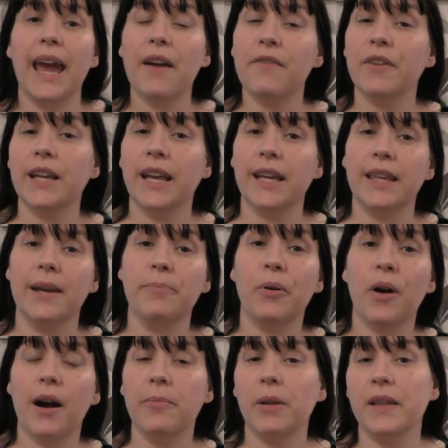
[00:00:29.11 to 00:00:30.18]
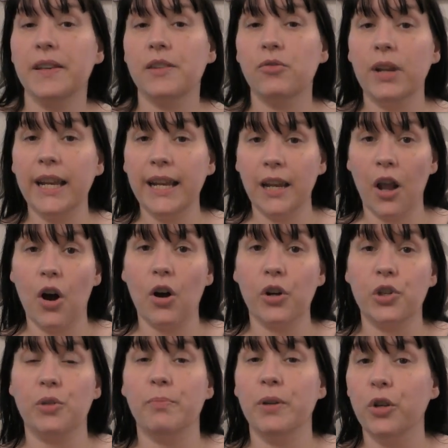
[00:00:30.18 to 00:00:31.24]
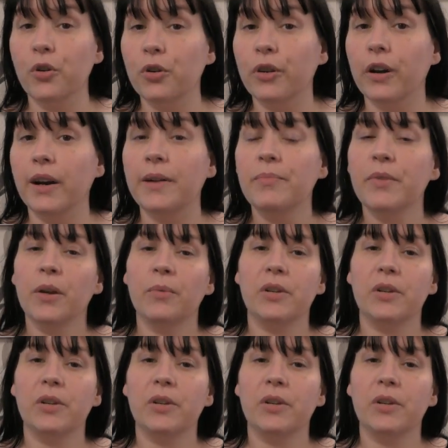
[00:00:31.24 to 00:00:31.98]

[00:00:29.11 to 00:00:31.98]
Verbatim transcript: Every year they put up like this really large menorah,